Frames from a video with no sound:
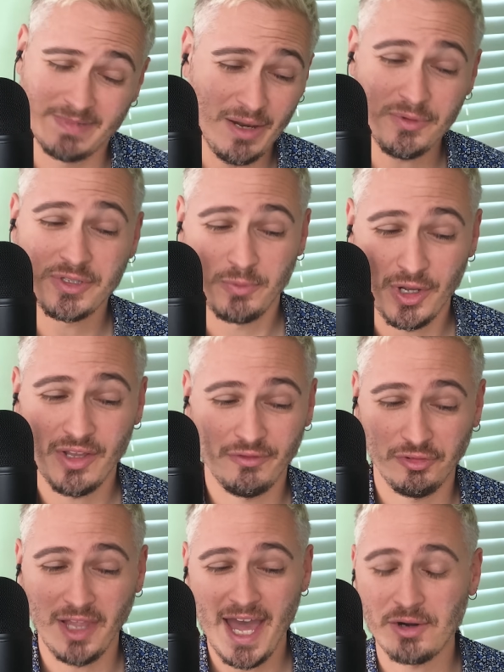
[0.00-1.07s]
that was one of the
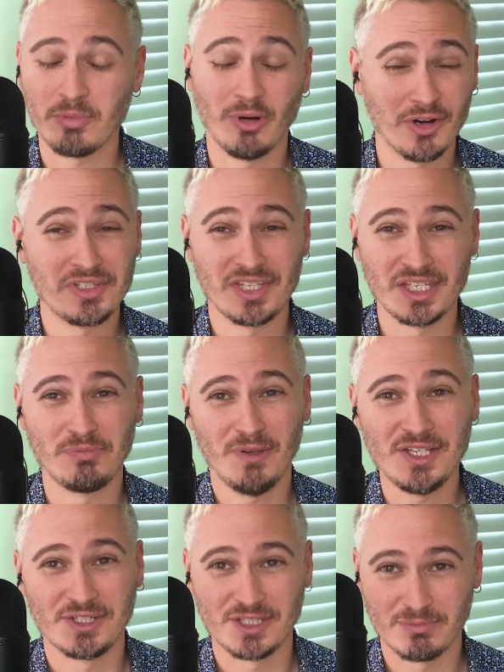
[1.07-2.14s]
flatter parts of the
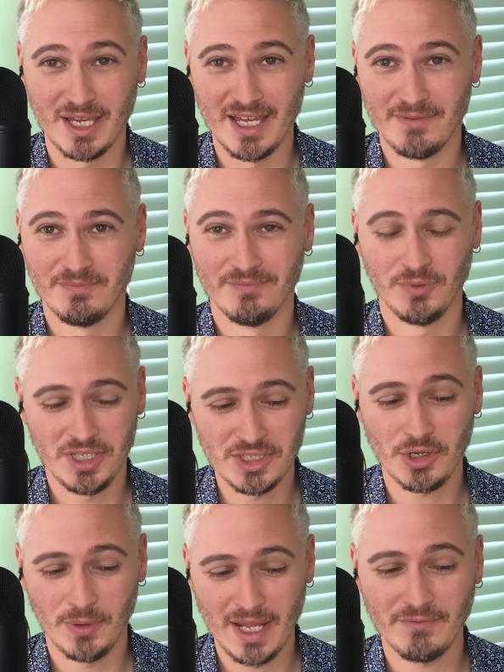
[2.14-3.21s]
speeches, man. When
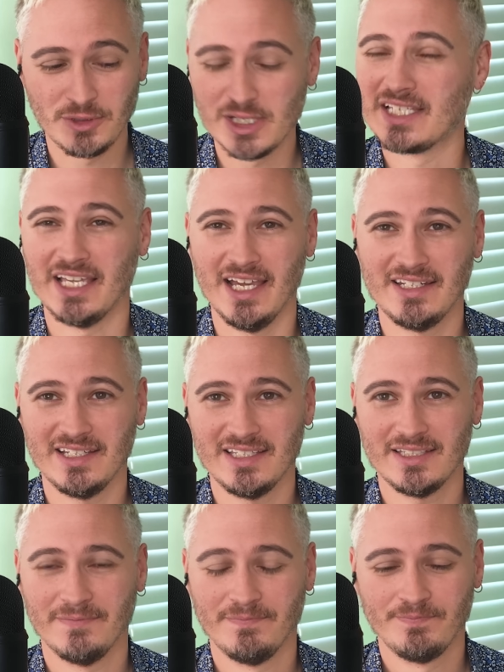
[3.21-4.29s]
he's going after
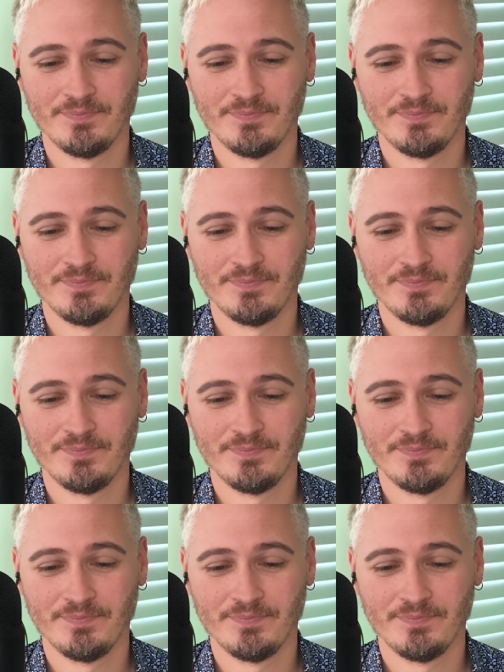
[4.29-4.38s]
DeSantis,